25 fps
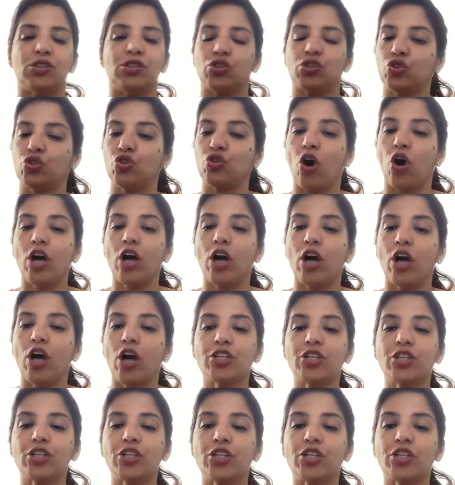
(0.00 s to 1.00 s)
This notch
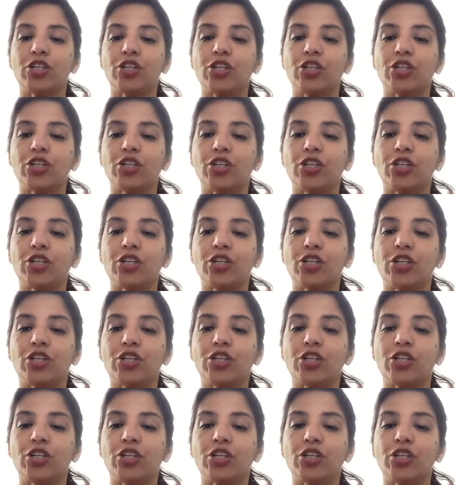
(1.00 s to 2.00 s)
disappears.
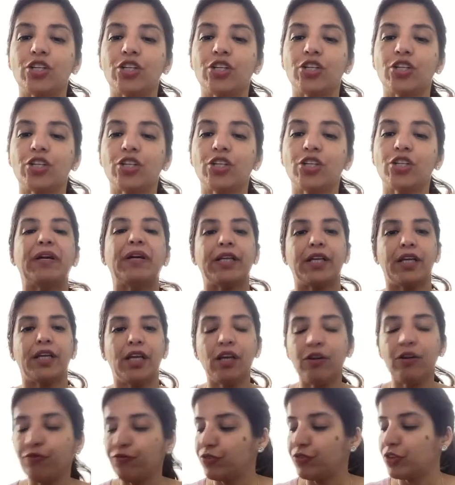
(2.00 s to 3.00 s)
But
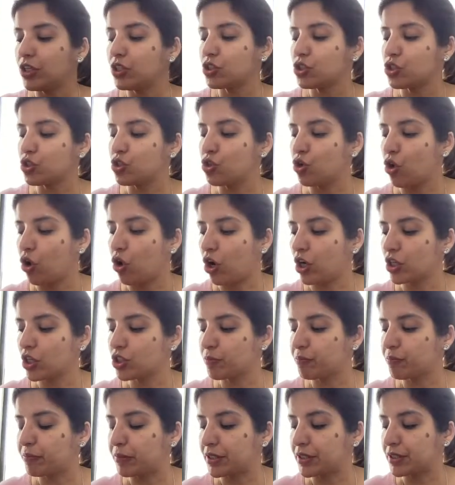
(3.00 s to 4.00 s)
if this
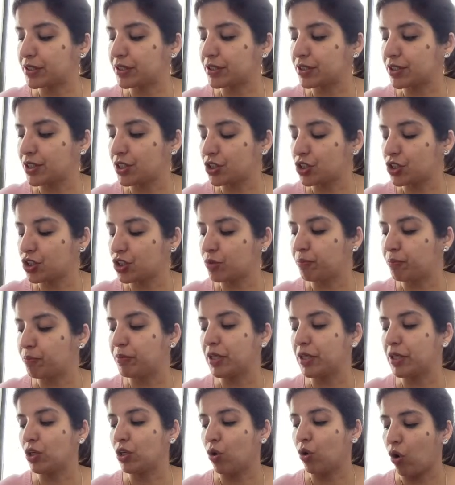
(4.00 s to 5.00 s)
notch persists
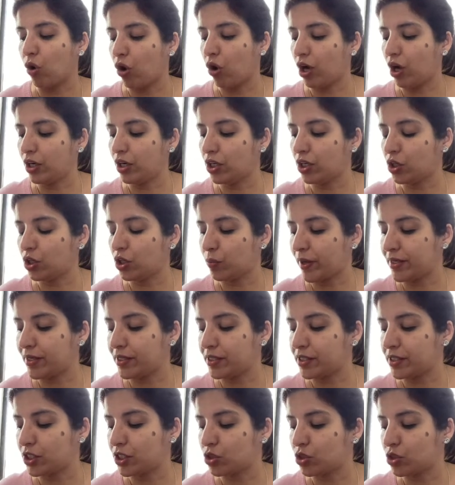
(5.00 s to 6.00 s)
beyond
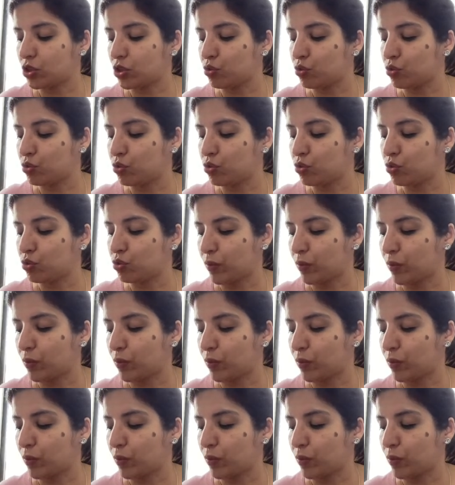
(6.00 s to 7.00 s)
22 to
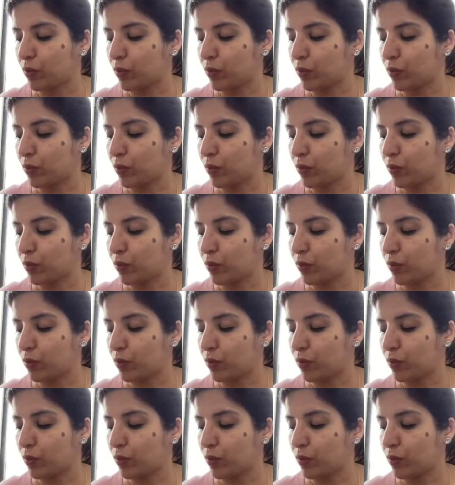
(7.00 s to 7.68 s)
24 weeks of